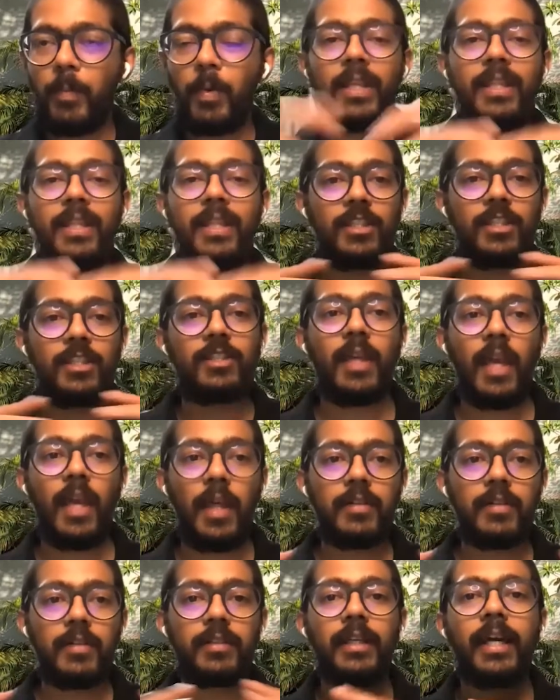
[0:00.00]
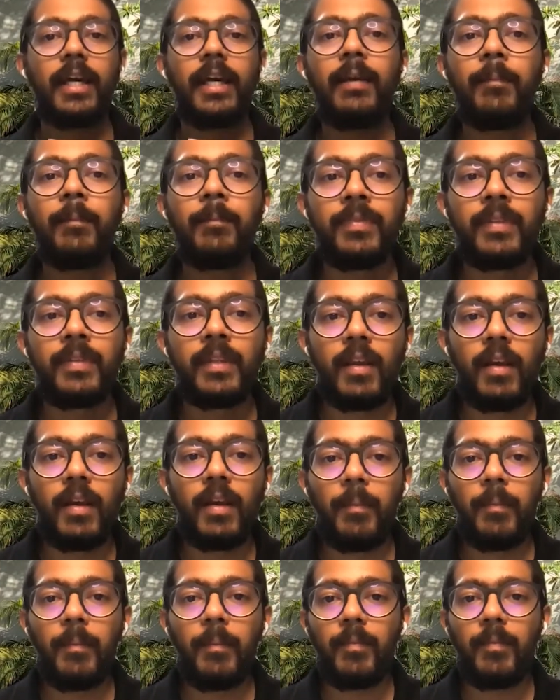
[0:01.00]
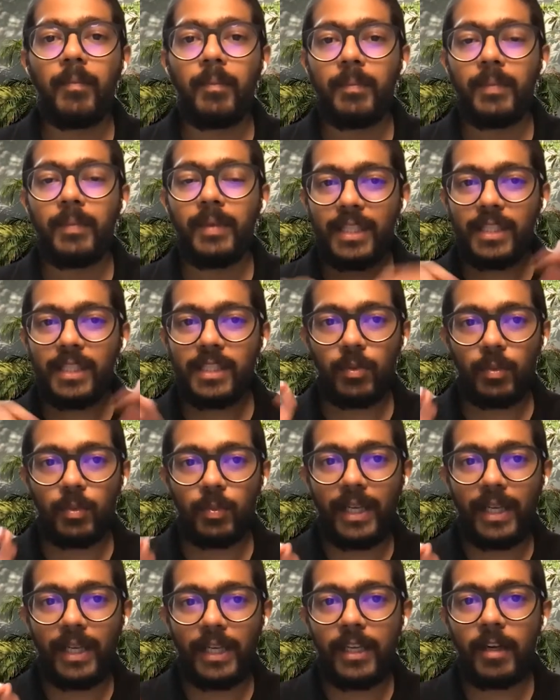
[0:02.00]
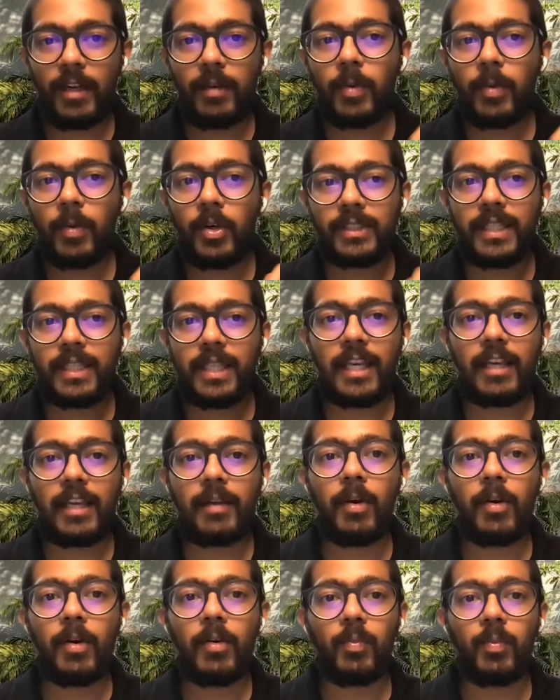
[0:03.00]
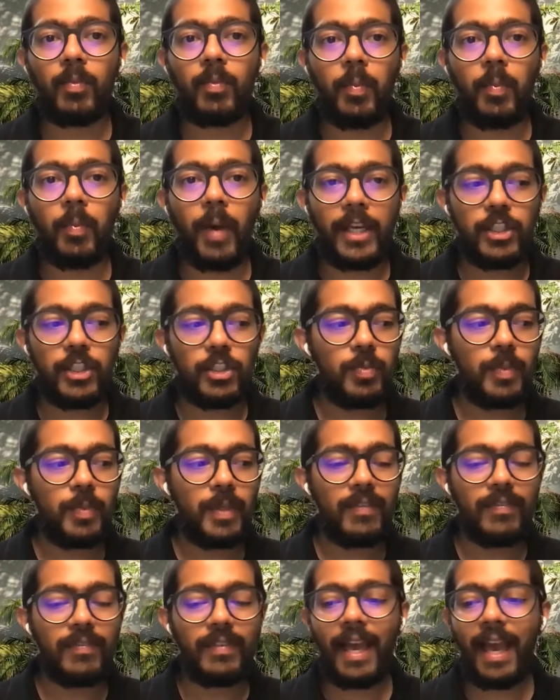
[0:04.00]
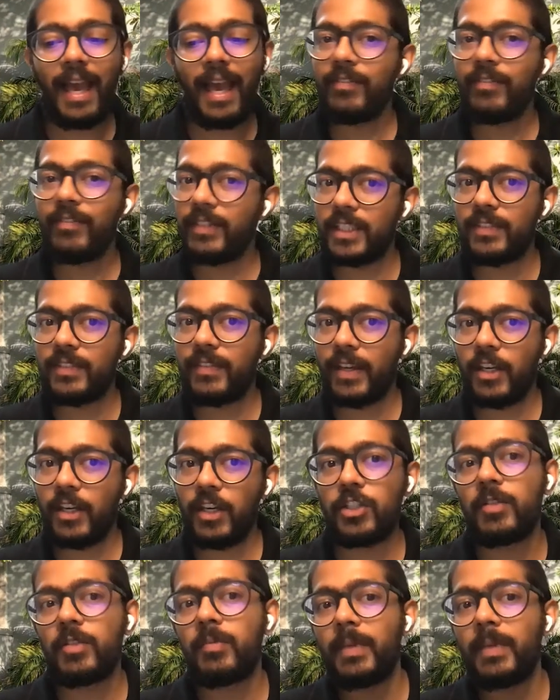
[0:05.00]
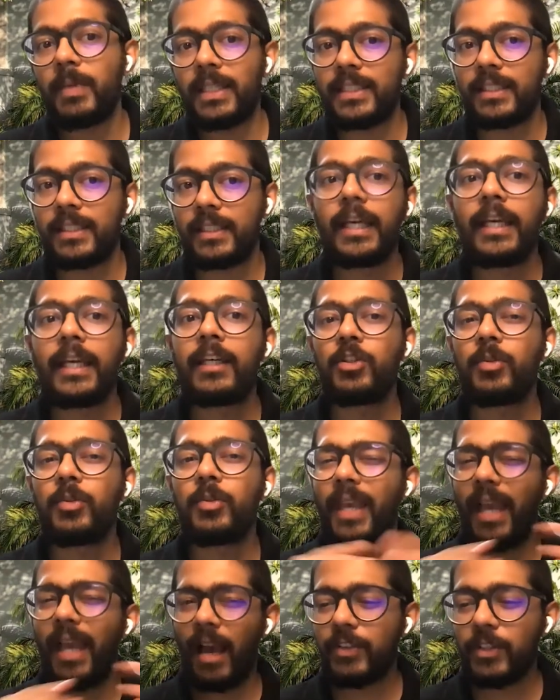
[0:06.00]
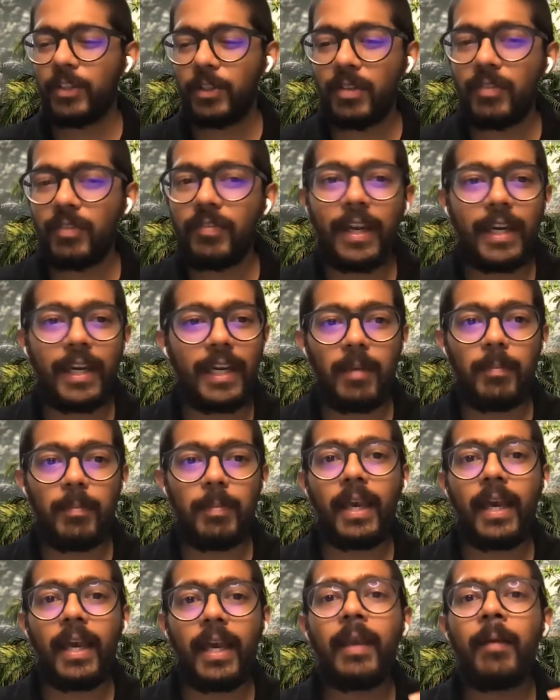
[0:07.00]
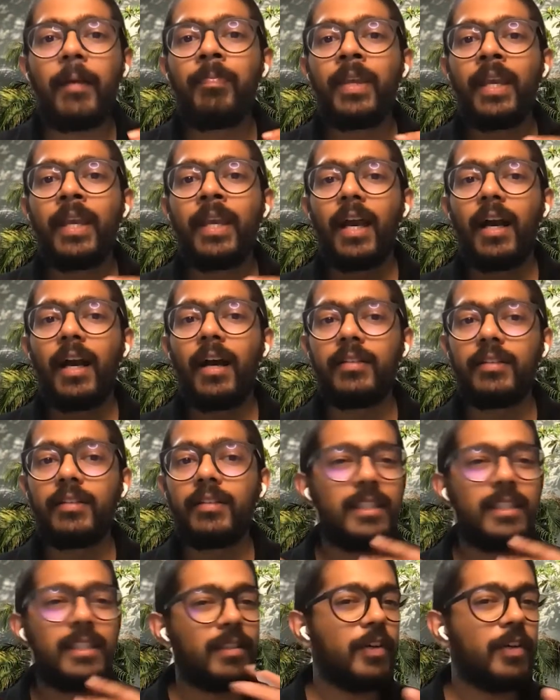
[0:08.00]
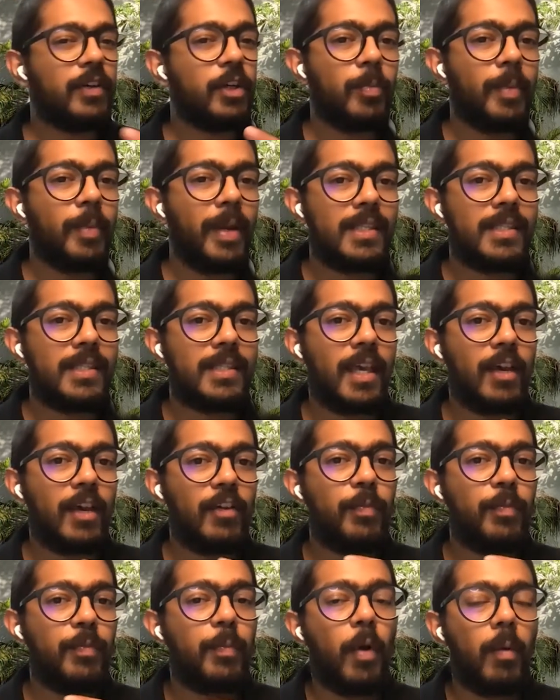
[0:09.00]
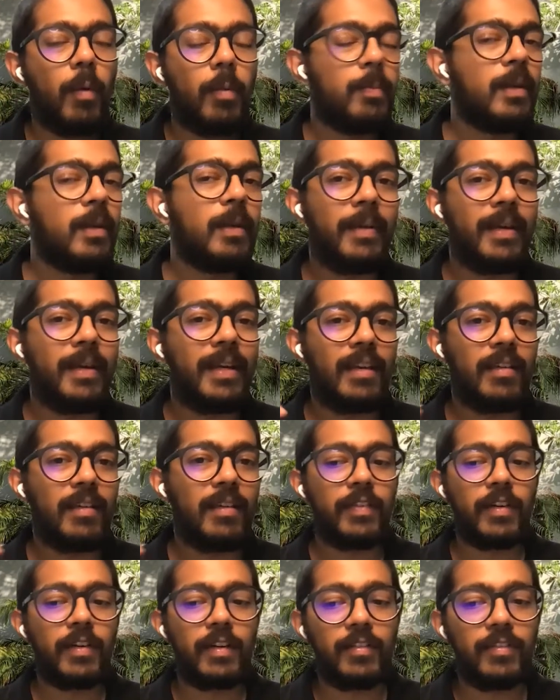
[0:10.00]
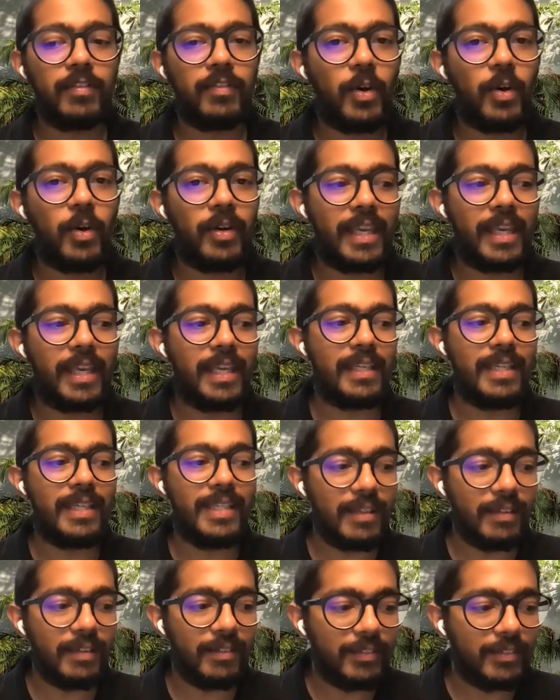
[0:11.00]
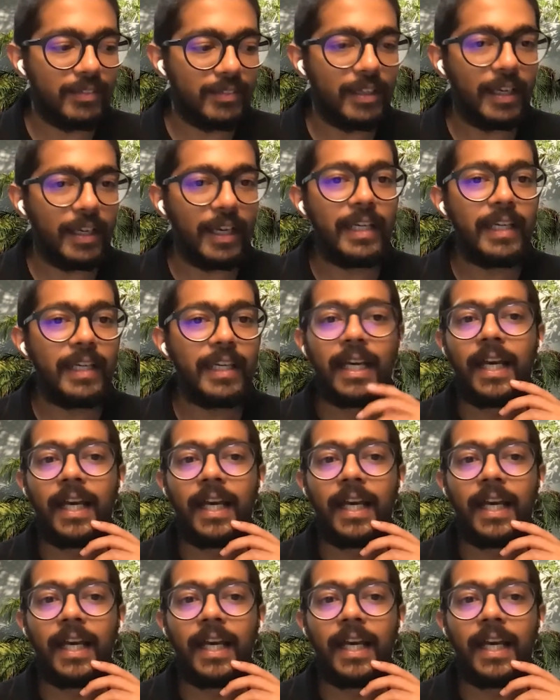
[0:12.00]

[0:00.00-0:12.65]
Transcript: putting this together, right? Let's quickly take a pause and think about why should we even have this federation piece, right? Should we have a unified API? These different domains have probably been different for a reason, right?